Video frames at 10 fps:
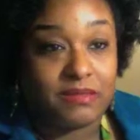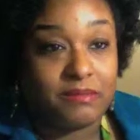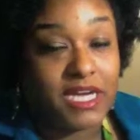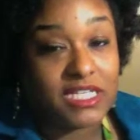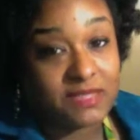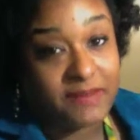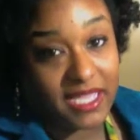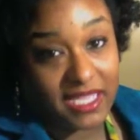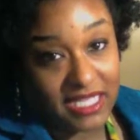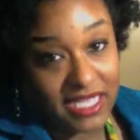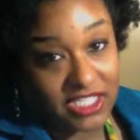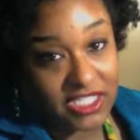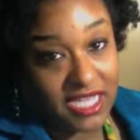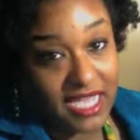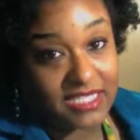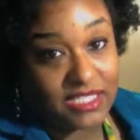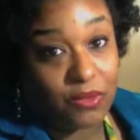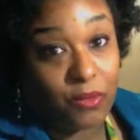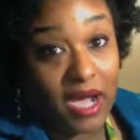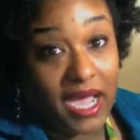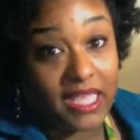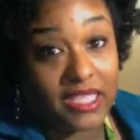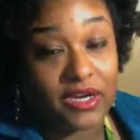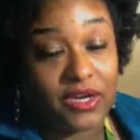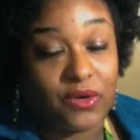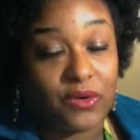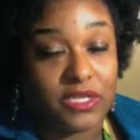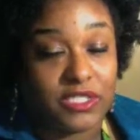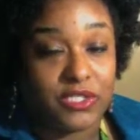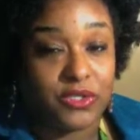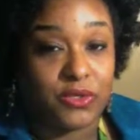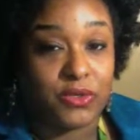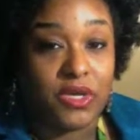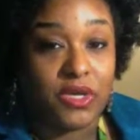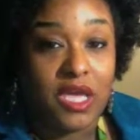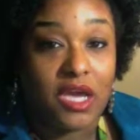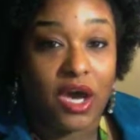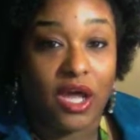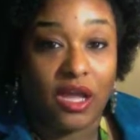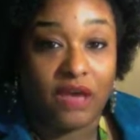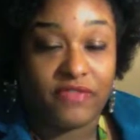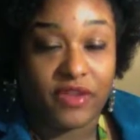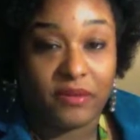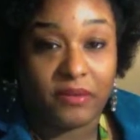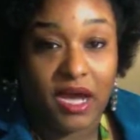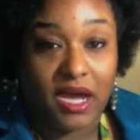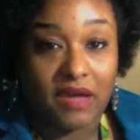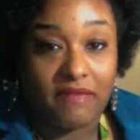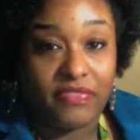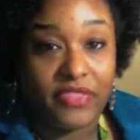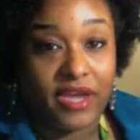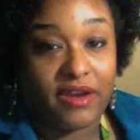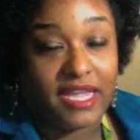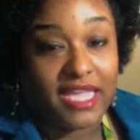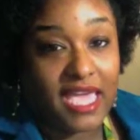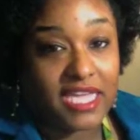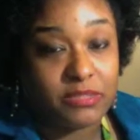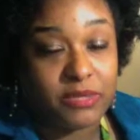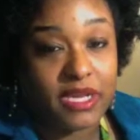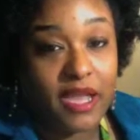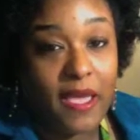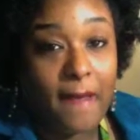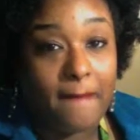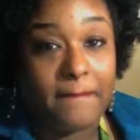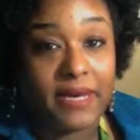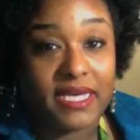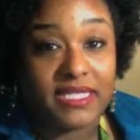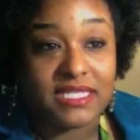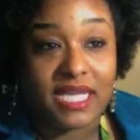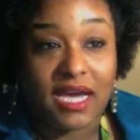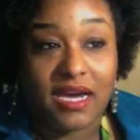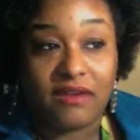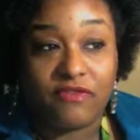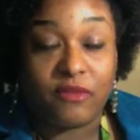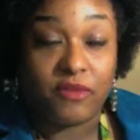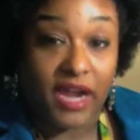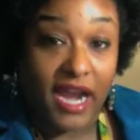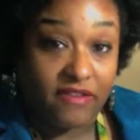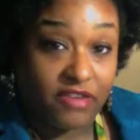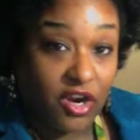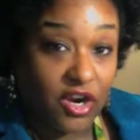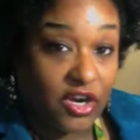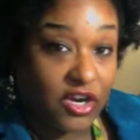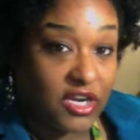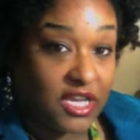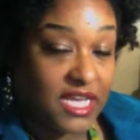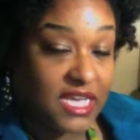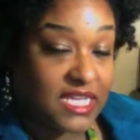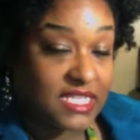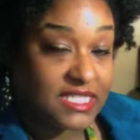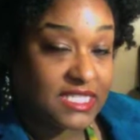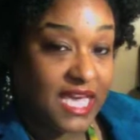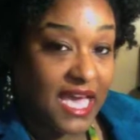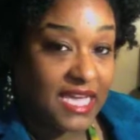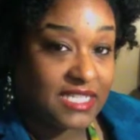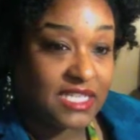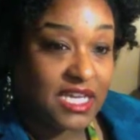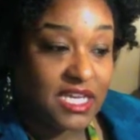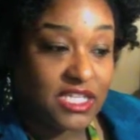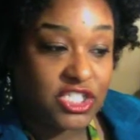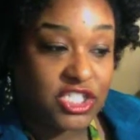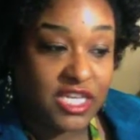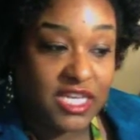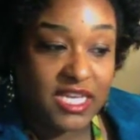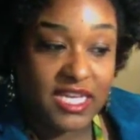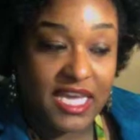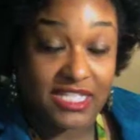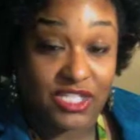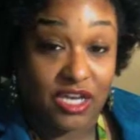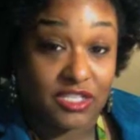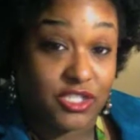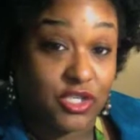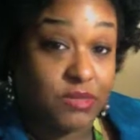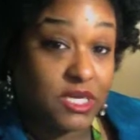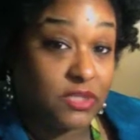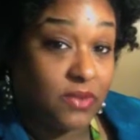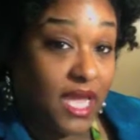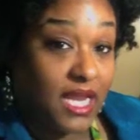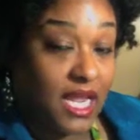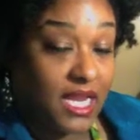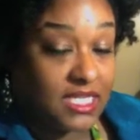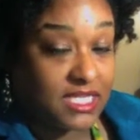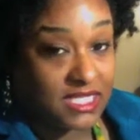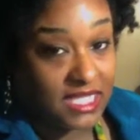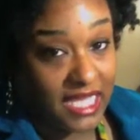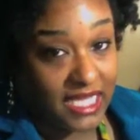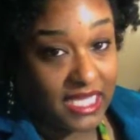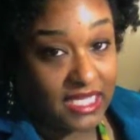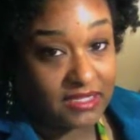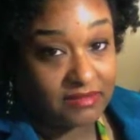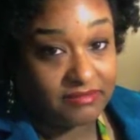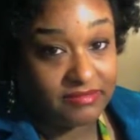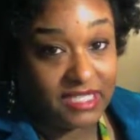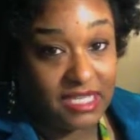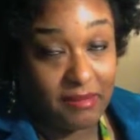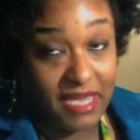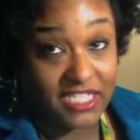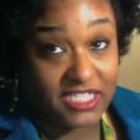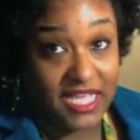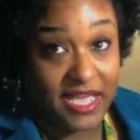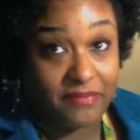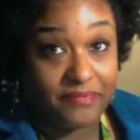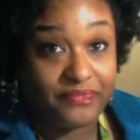much speculation as to why they're going to call off their engagement. But from what I've heard is that she has lost too much weight and he doesn't like it. Imagine that.